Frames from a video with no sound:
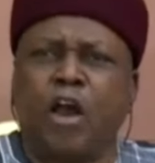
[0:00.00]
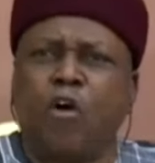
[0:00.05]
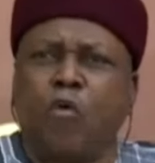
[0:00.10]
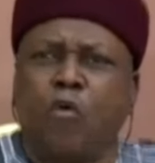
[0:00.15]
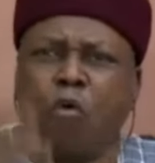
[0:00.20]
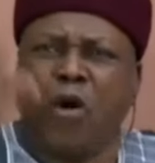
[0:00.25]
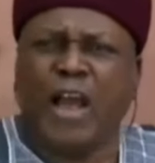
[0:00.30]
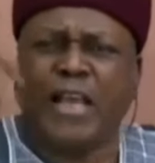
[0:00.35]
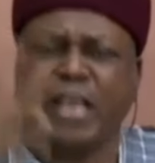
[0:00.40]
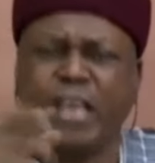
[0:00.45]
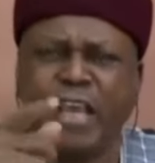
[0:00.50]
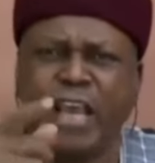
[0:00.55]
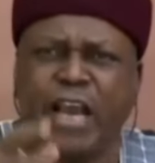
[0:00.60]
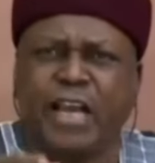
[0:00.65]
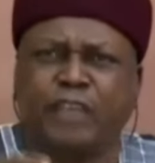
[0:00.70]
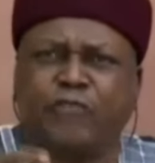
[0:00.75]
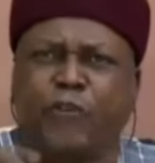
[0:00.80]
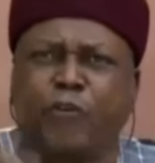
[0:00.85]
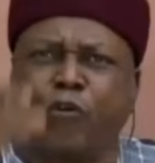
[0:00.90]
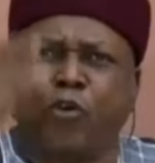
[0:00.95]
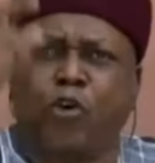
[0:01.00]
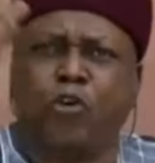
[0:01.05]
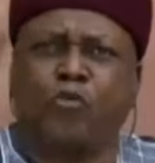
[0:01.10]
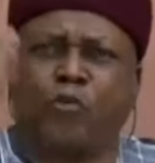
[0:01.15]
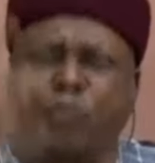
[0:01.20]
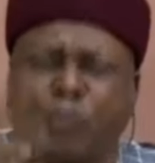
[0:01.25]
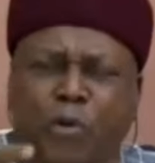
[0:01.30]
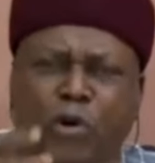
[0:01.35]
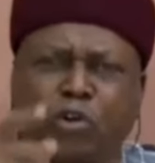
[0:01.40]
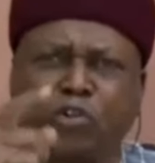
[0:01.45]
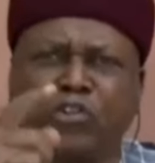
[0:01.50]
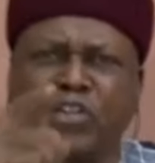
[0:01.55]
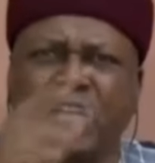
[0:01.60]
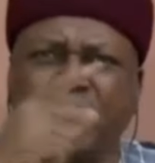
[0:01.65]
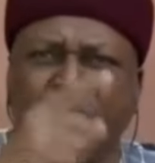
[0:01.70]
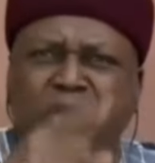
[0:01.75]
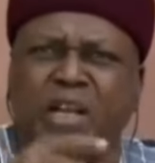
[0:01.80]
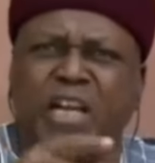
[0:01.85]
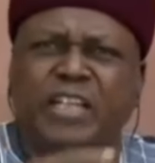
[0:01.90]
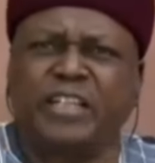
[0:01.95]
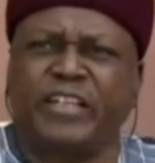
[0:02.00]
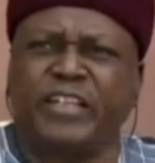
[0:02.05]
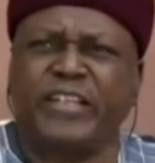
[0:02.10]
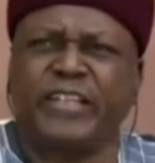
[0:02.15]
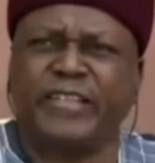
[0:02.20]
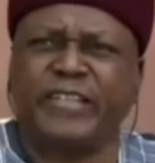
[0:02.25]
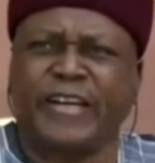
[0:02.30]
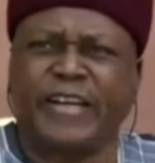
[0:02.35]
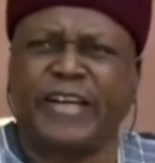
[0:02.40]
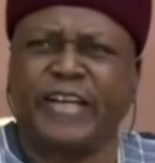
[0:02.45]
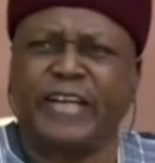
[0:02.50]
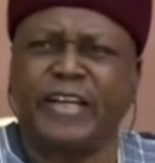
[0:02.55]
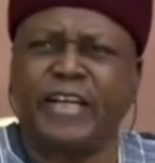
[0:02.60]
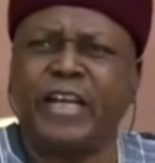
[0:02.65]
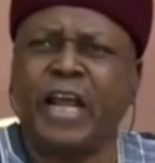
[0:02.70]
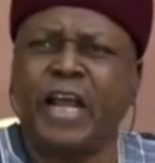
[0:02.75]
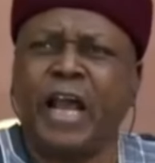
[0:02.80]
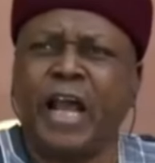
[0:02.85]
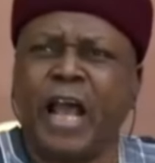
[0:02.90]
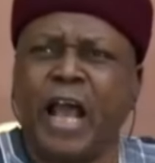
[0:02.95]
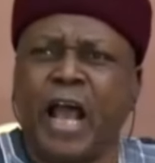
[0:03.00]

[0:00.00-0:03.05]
1 year for compulsory military training,